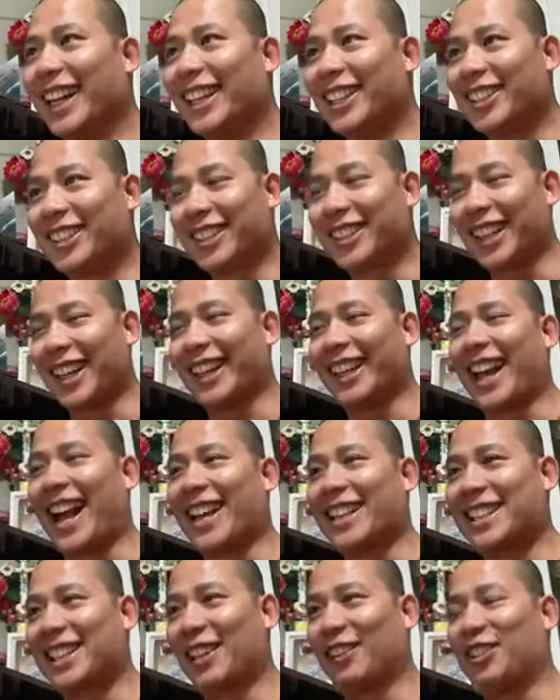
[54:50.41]
It's like
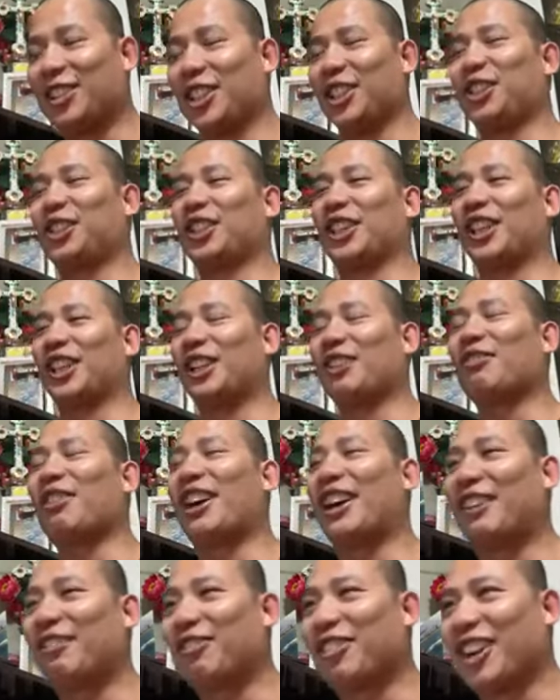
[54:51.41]
as if she's sitting
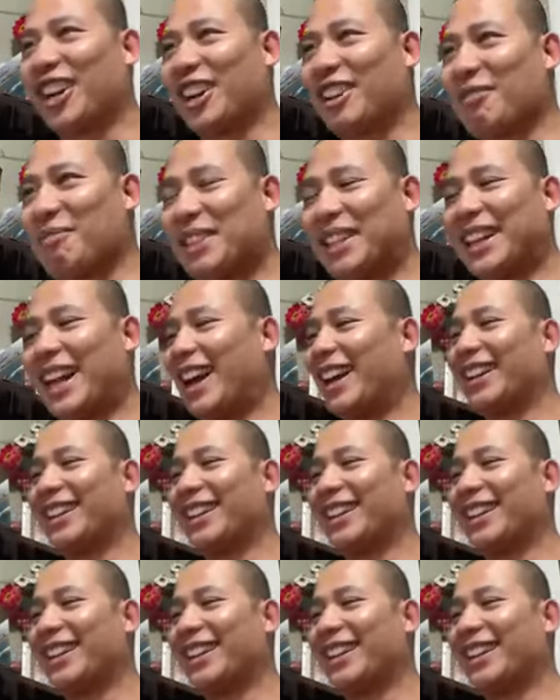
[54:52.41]
right in front of me.